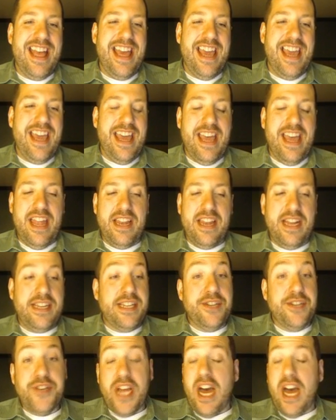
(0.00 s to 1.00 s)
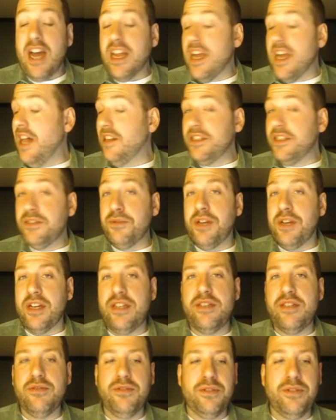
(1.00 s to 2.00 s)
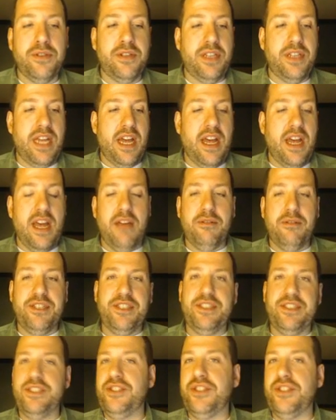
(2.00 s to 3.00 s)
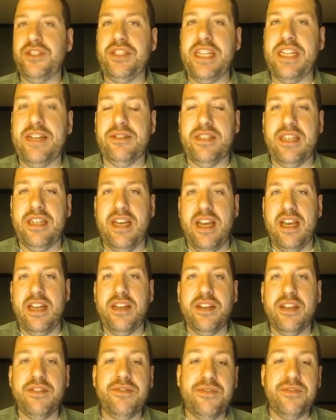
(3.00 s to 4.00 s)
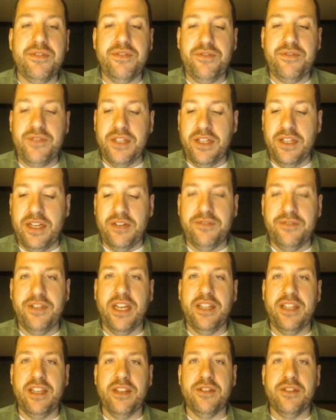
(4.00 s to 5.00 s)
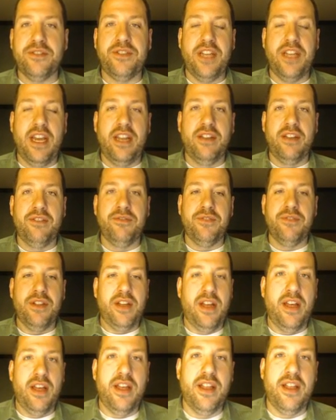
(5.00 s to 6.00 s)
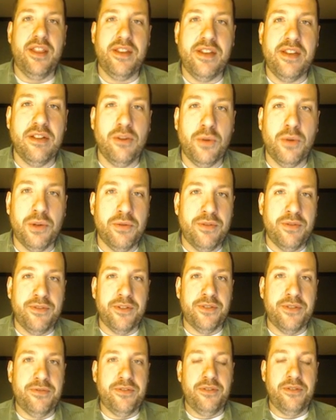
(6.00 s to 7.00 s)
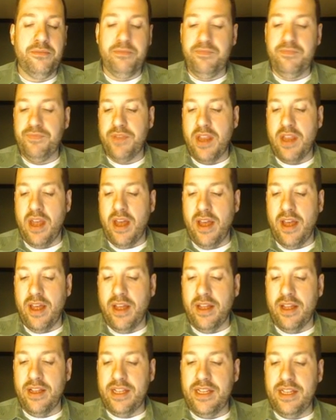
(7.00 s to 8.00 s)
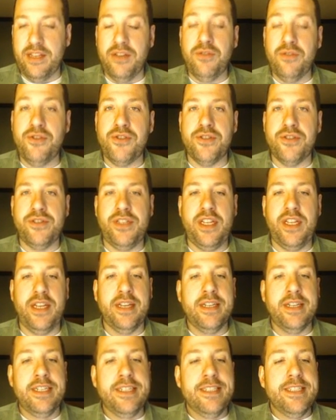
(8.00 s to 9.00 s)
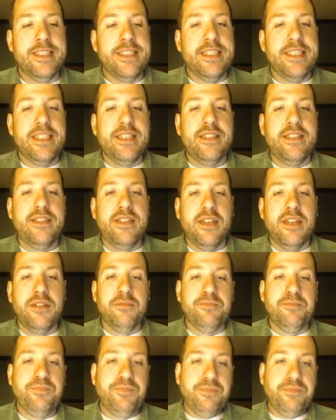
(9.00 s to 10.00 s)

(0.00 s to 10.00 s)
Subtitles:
And I teach at Collingswood High School, which is just outside of Philadelphia on the other side of the Delaware River in New Jersey. So